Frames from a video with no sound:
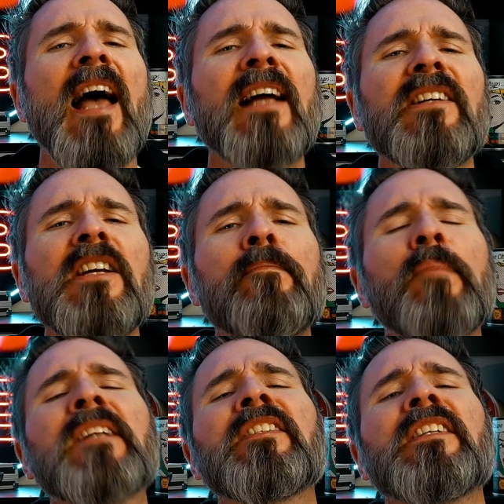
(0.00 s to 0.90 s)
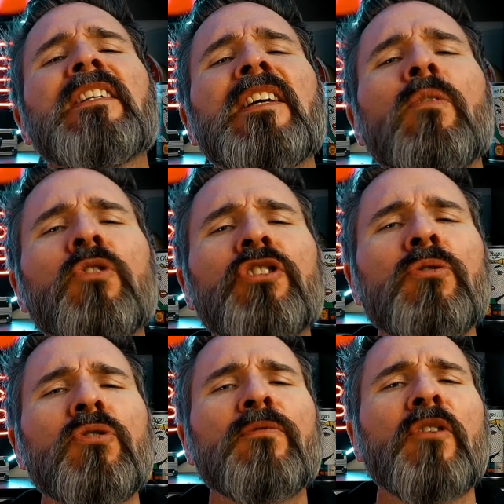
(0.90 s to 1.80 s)
And it basically was
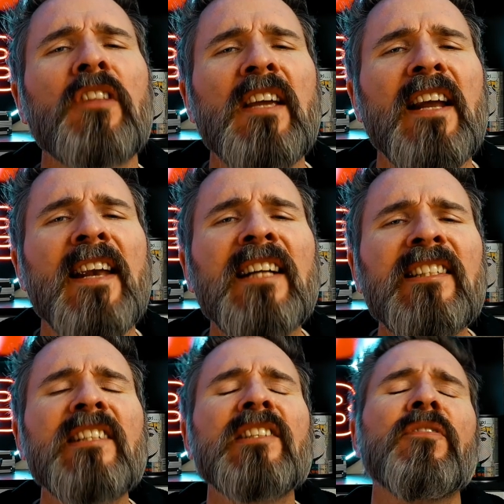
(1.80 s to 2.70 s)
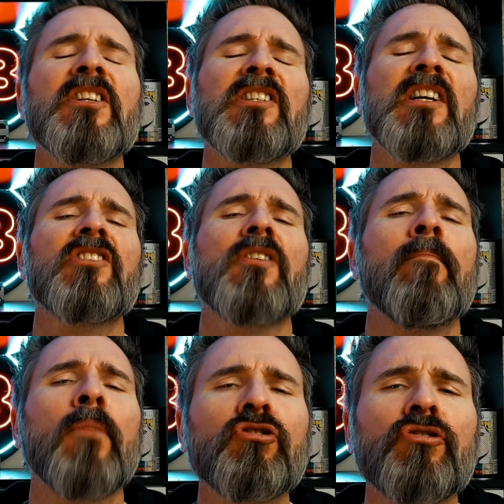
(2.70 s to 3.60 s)
used for the 1976
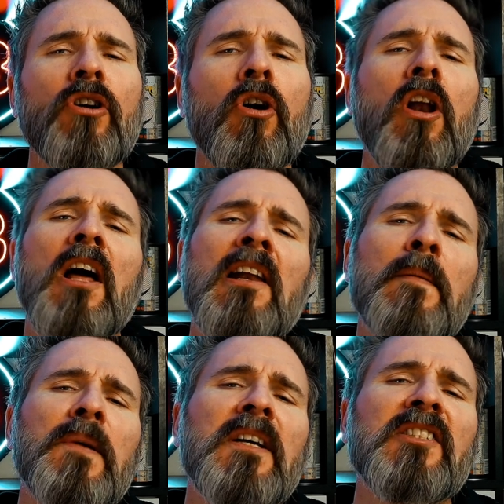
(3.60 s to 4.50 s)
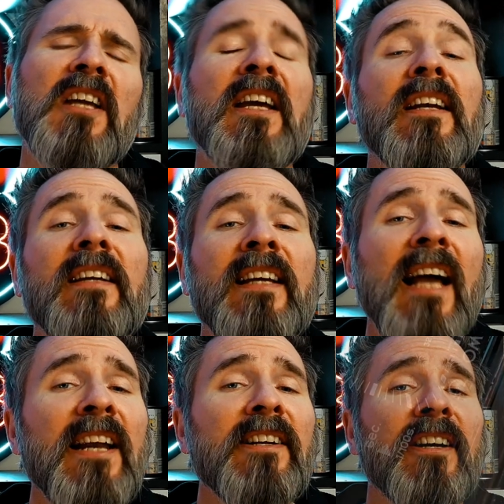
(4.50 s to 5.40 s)
Montreal Olympics in
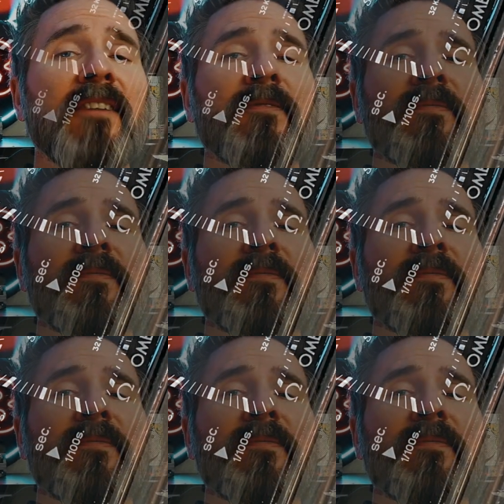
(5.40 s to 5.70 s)
Canada.